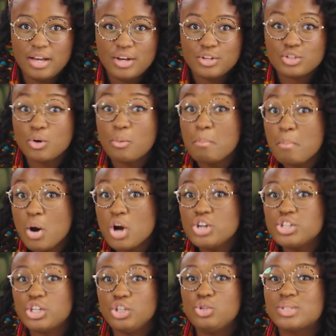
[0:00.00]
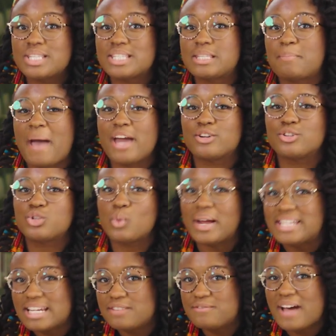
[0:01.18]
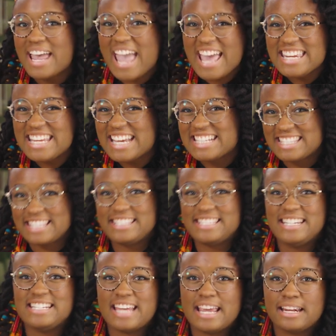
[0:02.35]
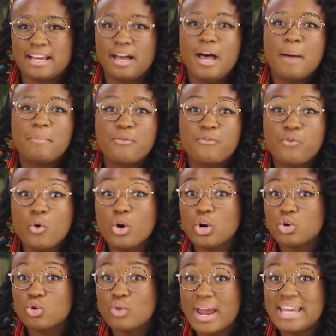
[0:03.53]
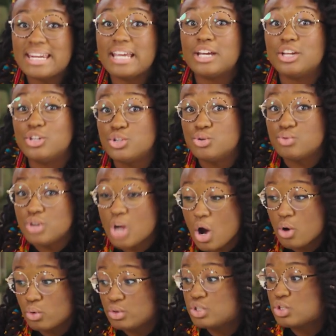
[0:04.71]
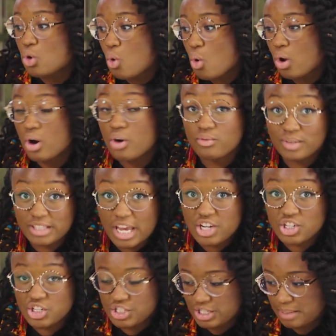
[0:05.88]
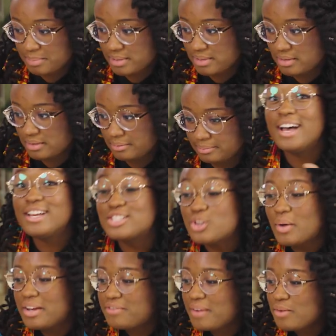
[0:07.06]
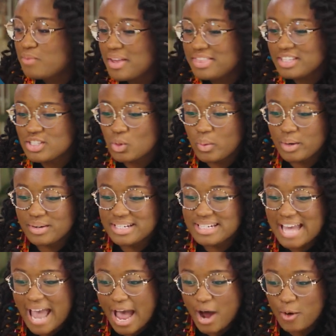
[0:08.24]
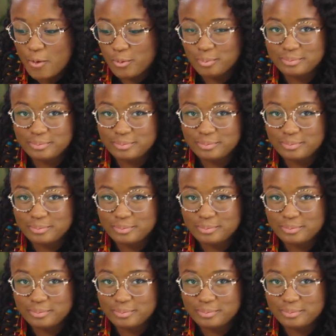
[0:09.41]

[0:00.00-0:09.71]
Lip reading: So merge uses the pattern to identify any existing data before creating new nodes or relationships. So if I run this query now,